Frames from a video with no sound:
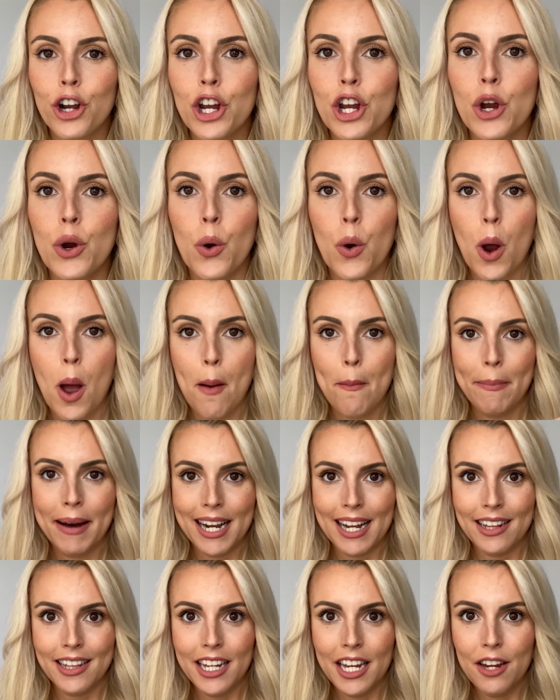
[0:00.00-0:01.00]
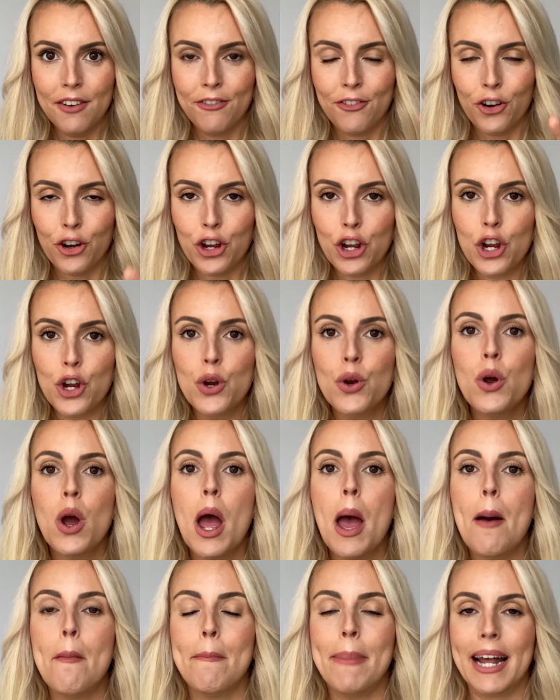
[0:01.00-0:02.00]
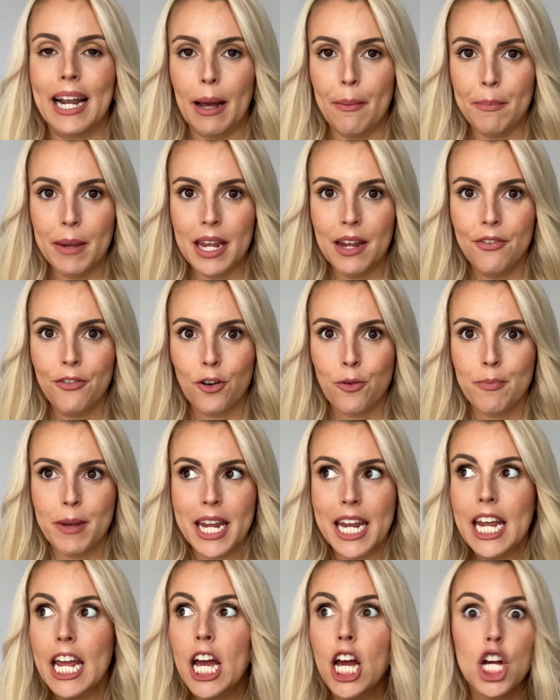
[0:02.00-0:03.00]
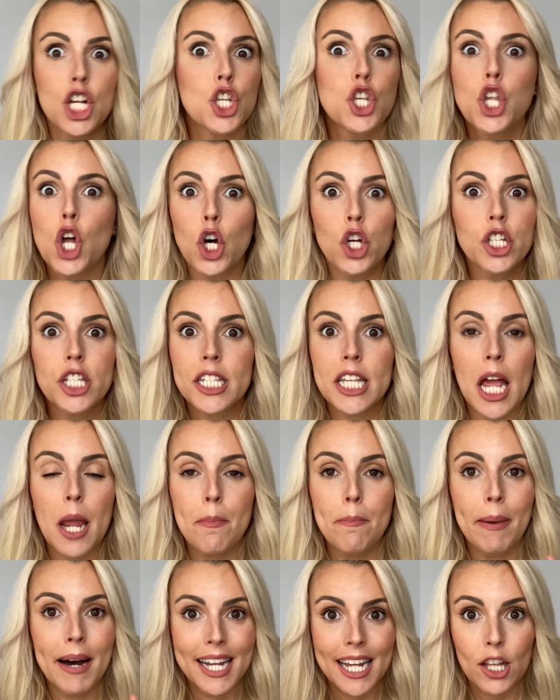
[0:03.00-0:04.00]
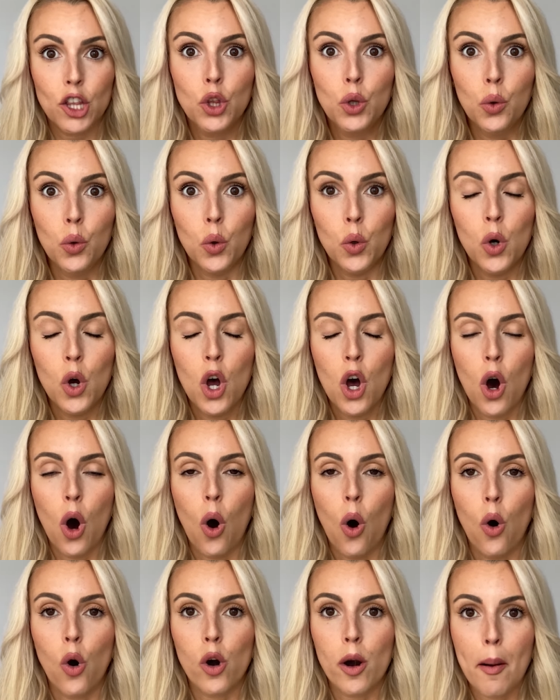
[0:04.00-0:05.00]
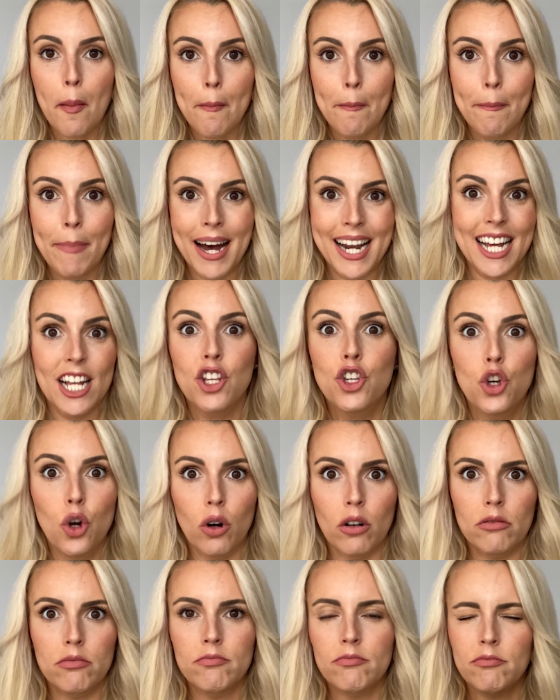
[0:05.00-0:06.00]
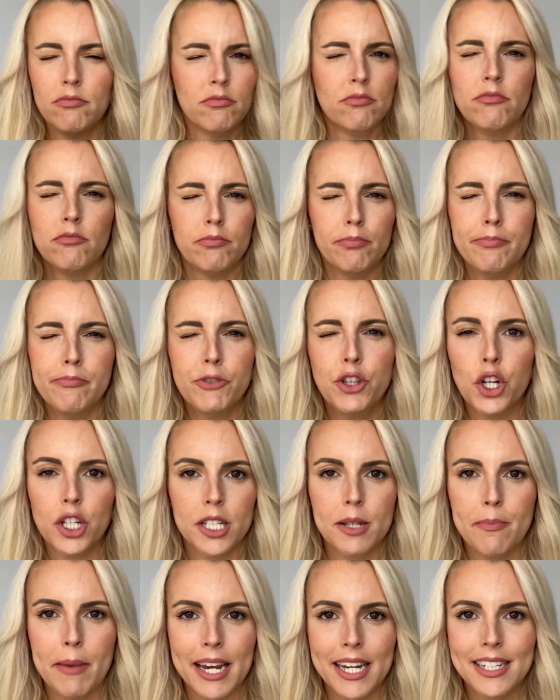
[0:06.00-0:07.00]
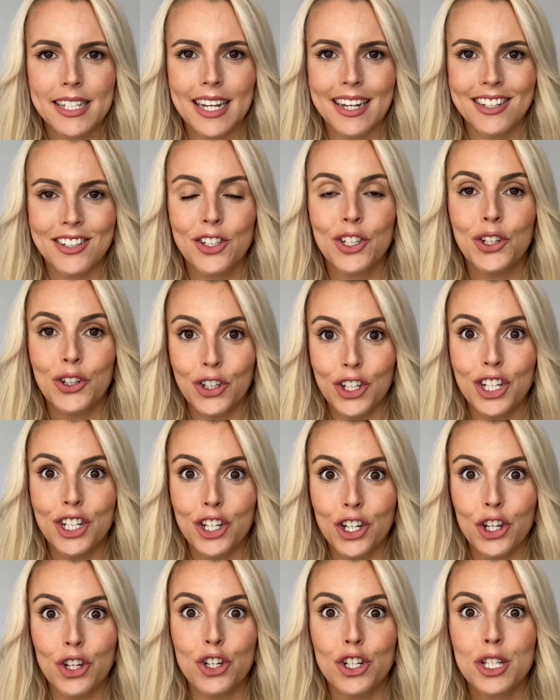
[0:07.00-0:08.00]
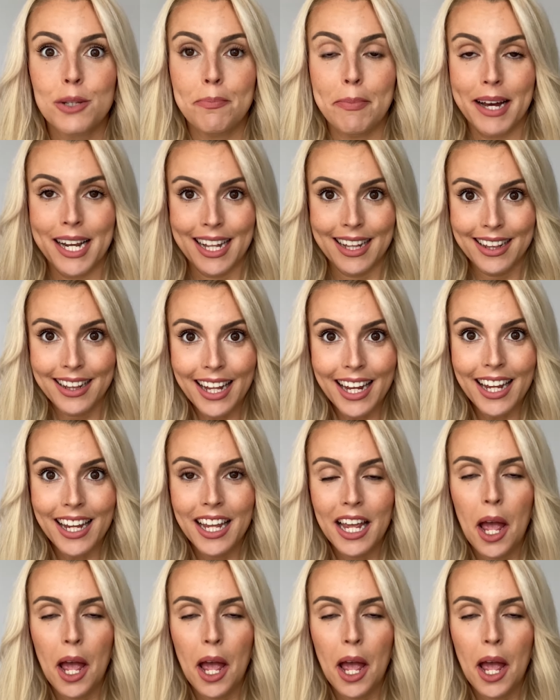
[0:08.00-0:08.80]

you. Para ti, for you. Para mí, for me. Don't say para tú or para yo. Doesn't make sense. You need to use para ti,